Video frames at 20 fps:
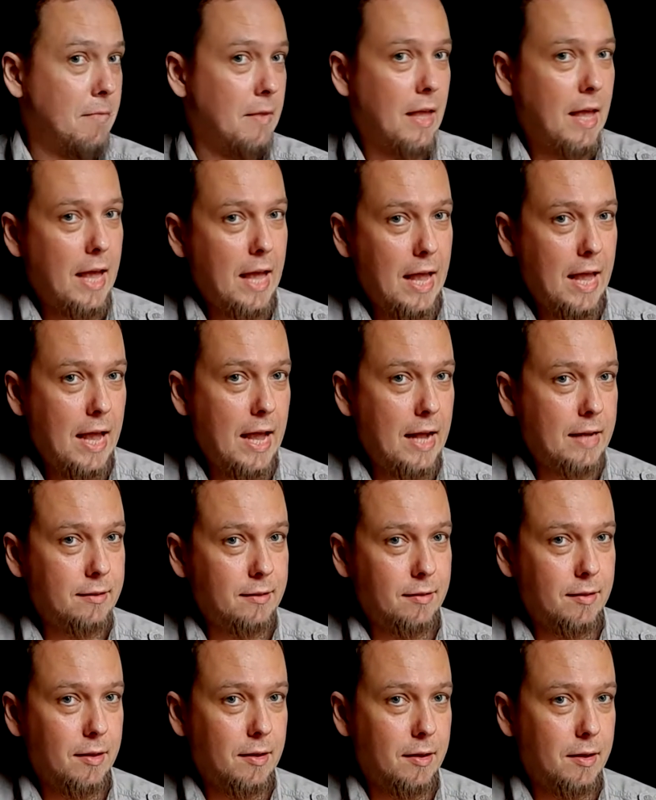
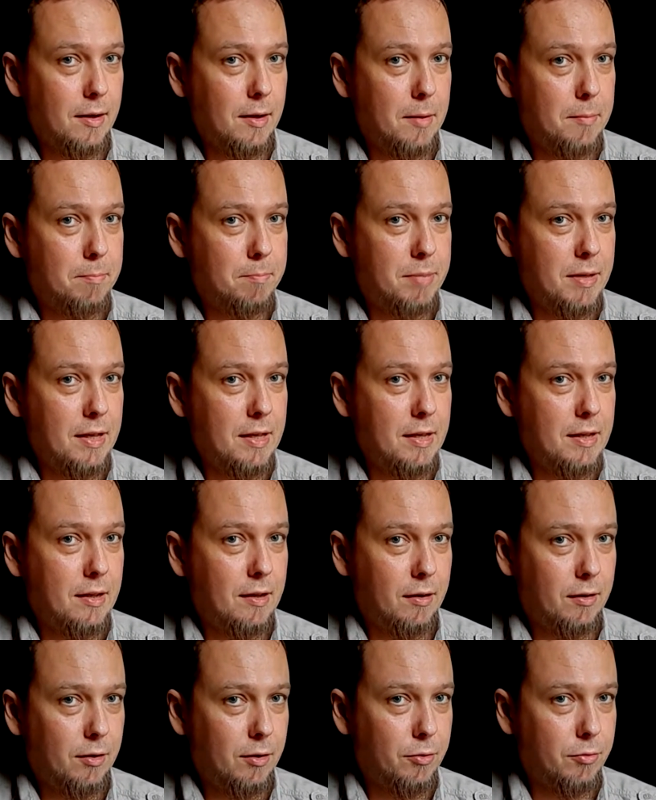and the B
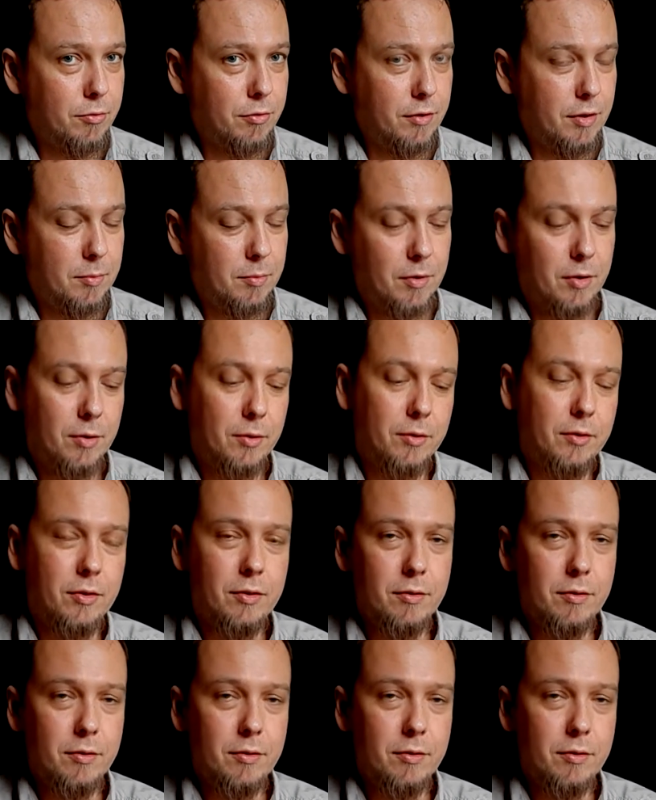Locrian mode.